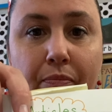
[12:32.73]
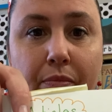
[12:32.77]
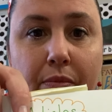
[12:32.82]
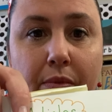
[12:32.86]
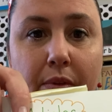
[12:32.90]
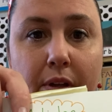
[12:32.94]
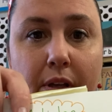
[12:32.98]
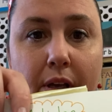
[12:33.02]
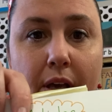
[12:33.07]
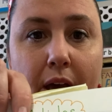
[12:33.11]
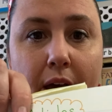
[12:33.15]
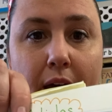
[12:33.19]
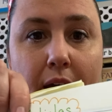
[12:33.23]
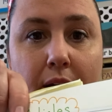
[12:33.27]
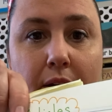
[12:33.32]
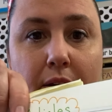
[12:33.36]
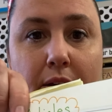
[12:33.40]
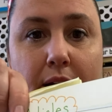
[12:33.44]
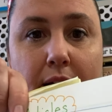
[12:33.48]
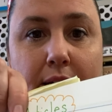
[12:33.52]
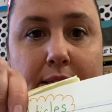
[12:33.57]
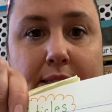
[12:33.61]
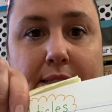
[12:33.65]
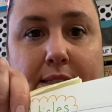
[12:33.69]
Okay,
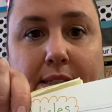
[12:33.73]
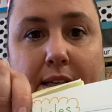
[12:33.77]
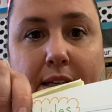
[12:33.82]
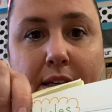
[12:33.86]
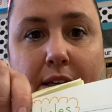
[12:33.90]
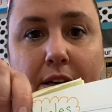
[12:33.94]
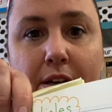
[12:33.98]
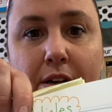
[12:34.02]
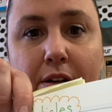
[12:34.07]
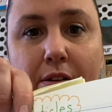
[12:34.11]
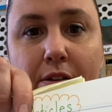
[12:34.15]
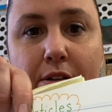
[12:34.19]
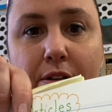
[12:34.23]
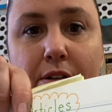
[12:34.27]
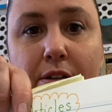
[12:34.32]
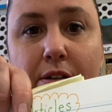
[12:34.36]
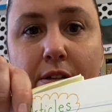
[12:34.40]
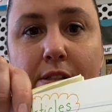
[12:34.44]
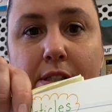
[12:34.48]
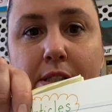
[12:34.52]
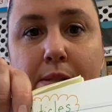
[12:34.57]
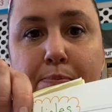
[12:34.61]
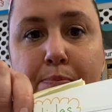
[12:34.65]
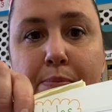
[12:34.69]
a singular
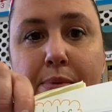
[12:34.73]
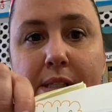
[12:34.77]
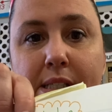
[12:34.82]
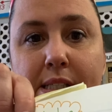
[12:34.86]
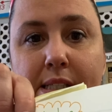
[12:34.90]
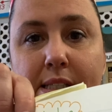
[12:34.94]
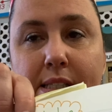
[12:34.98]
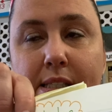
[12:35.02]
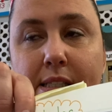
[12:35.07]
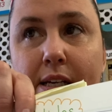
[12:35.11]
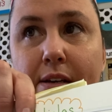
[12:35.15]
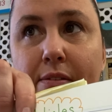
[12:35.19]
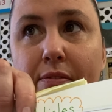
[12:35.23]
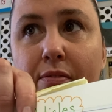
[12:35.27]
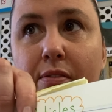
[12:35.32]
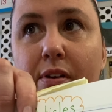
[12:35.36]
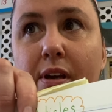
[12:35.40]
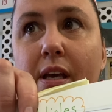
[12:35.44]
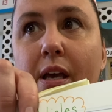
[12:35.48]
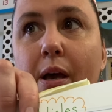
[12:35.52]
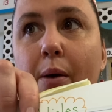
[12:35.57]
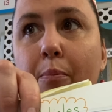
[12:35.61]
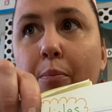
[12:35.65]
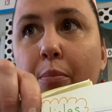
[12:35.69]

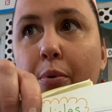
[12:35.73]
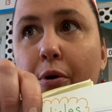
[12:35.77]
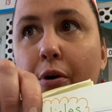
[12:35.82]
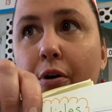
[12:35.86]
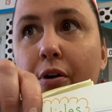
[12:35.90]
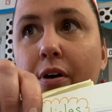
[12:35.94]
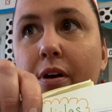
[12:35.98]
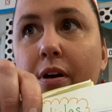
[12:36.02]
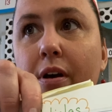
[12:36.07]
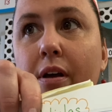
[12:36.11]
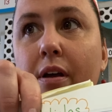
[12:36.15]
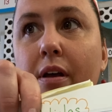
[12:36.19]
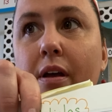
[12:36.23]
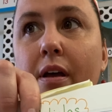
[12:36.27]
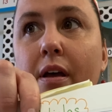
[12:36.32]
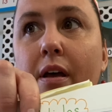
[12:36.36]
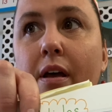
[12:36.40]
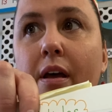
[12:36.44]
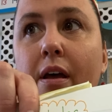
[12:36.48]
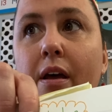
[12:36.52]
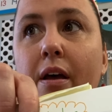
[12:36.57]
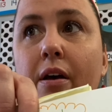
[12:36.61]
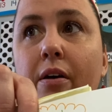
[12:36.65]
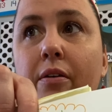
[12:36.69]
specific book.
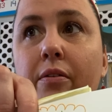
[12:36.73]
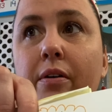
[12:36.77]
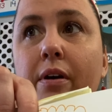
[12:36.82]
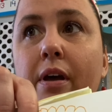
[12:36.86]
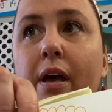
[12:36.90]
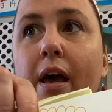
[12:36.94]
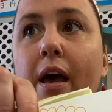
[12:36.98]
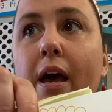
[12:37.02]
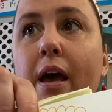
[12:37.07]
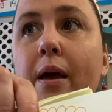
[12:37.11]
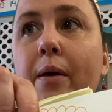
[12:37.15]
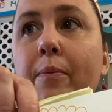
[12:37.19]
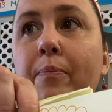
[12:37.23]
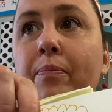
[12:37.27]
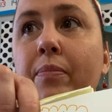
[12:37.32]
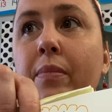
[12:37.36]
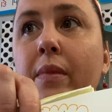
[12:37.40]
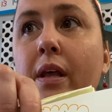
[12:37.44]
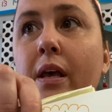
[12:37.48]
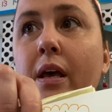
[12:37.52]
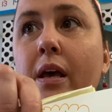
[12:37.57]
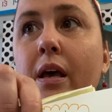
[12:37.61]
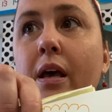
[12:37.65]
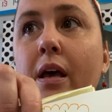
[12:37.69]
Okay,
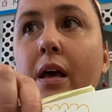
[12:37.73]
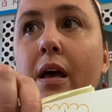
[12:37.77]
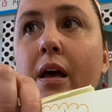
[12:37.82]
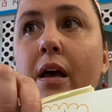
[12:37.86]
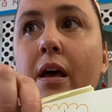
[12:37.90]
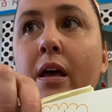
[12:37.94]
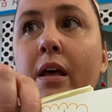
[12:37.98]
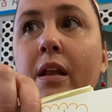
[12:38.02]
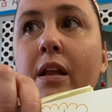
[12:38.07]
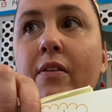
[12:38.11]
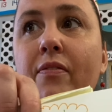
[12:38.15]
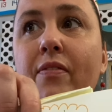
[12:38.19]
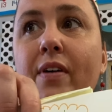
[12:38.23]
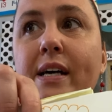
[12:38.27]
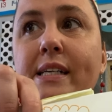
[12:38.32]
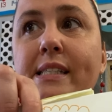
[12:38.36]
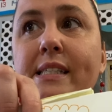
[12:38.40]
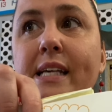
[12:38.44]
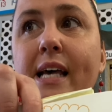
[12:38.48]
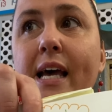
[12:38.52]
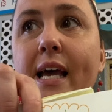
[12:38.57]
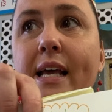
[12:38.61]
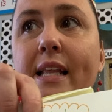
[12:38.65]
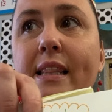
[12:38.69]
and if I
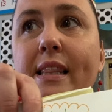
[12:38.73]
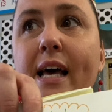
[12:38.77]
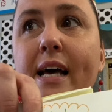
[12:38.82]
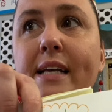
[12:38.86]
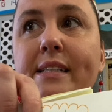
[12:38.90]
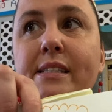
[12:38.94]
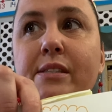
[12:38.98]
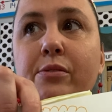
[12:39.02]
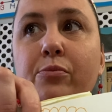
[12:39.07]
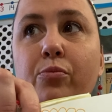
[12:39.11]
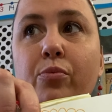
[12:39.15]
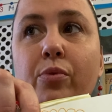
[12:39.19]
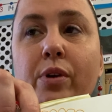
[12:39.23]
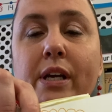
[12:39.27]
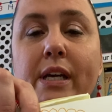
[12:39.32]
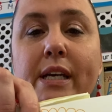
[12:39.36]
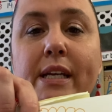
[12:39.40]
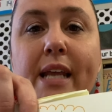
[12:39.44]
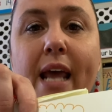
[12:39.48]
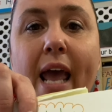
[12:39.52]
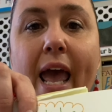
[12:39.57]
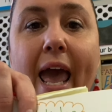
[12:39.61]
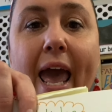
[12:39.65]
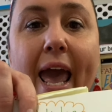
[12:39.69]
say let's
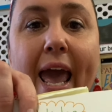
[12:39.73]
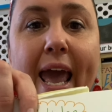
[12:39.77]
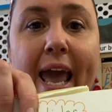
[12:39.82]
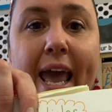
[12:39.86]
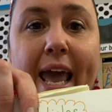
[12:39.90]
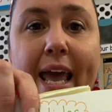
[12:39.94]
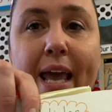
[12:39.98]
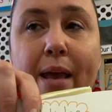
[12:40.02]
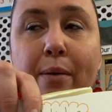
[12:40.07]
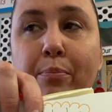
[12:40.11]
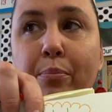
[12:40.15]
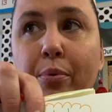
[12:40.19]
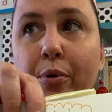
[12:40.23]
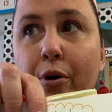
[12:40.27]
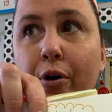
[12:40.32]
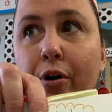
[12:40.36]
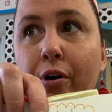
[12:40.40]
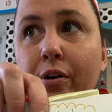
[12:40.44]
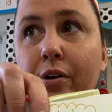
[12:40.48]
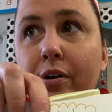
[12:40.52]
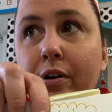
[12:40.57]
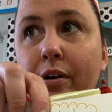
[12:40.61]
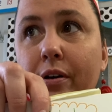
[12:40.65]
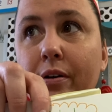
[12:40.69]
read a
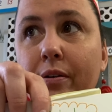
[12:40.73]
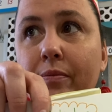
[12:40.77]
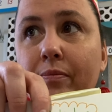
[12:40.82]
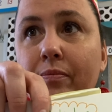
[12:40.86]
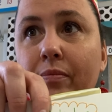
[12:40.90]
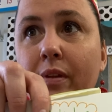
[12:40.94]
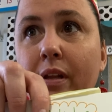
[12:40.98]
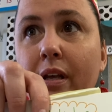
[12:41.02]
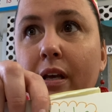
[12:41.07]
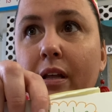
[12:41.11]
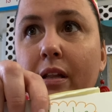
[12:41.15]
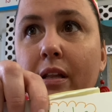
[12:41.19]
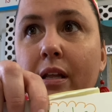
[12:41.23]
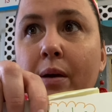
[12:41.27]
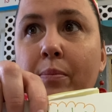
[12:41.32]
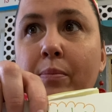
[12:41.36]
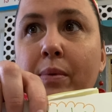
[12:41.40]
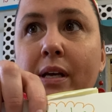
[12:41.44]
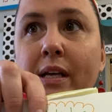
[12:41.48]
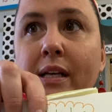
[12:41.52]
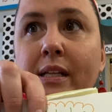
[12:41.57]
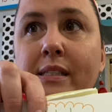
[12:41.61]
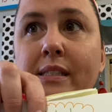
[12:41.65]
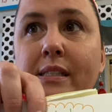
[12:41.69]
book, that
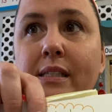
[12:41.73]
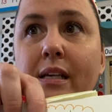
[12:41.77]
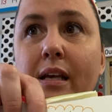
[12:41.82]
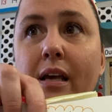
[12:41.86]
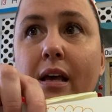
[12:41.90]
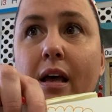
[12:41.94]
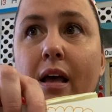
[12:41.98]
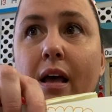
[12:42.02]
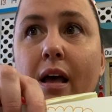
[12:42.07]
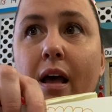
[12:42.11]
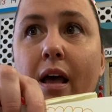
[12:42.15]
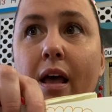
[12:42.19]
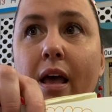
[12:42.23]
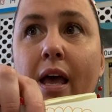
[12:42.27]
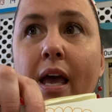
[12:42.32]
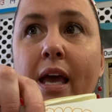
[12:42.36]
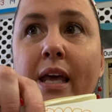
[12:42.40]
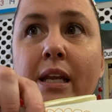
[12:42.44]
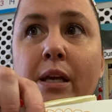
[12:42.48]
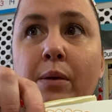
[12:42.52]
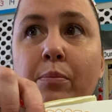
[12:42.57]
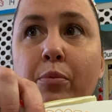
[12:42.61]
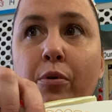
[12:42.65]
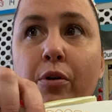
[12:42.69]
means
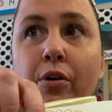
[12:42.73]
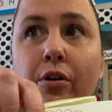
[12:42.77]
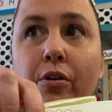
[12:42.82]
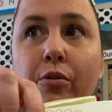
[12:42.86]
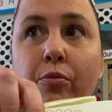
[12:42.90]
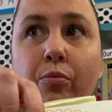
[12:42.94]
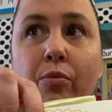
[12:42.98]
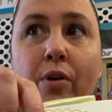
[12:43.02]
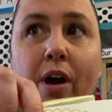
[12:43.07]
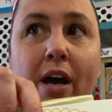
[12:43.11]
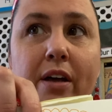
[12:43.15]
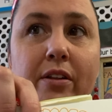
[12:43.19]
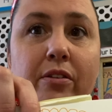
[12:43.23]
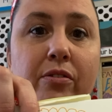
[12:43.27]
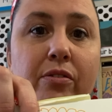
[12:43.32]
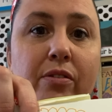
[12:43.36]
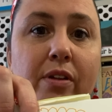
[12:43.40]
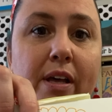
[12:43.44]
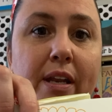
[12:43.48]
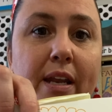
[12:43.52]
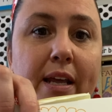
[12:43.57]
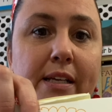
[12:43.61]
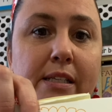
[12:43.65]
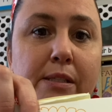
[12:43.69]
any book rather
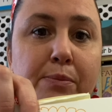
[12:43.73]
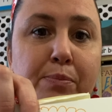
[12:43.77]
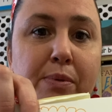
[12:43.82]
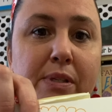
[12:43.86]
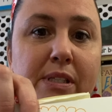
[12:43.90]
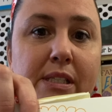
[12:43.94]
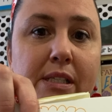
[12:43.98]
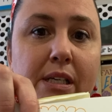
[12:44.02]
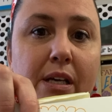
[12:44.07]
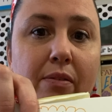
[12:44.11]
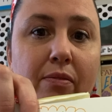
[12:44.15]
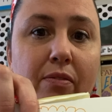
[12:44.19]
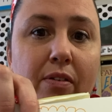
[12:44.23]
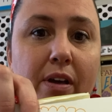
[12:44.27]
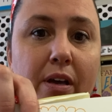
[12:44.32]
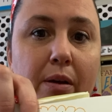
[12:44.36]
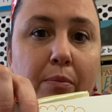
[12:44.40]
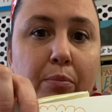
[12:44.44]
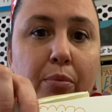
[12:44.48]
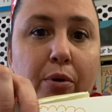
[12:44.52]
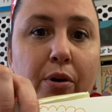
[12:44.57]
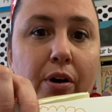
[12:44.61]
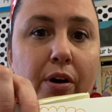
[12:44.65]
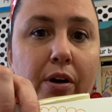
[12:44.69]
than a specific
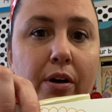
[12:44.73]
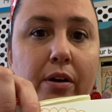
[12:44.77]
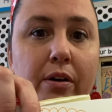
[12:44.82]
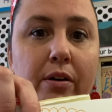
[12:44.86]
book.